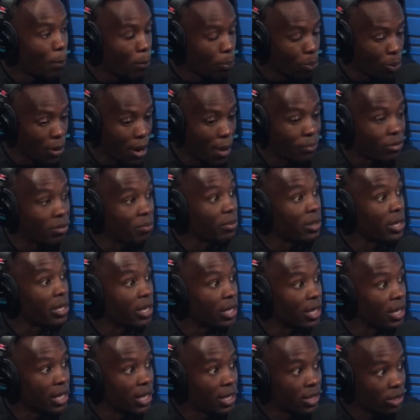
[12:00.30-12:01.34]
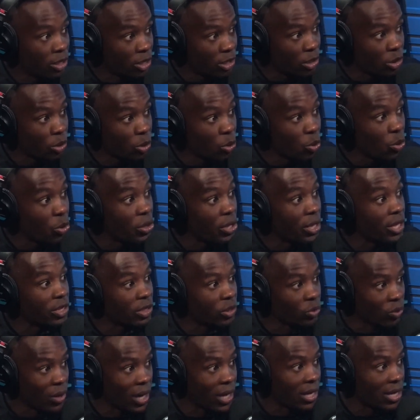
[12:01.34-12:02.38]
prepped me to do this
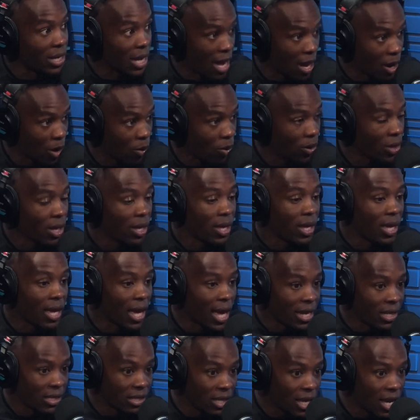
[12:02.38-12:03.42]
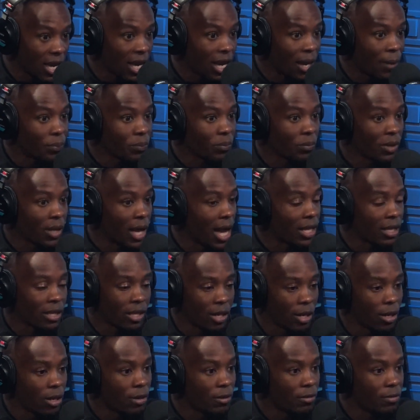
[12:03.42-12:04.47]
right now. And yeah, I
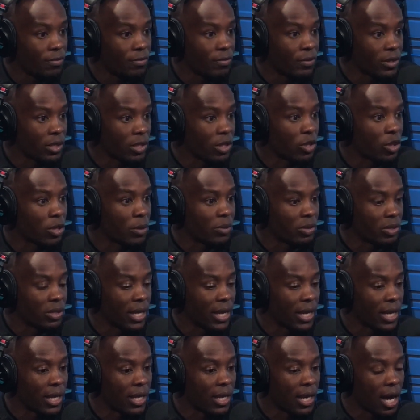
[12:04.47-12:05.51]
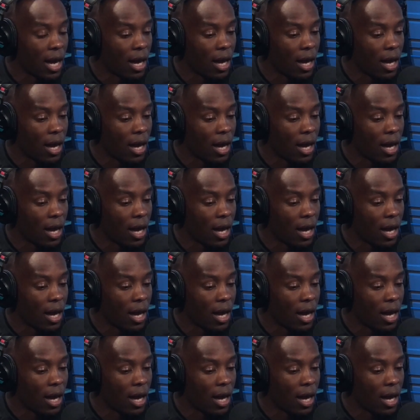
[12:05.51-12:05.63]
love, you know what I'm saying?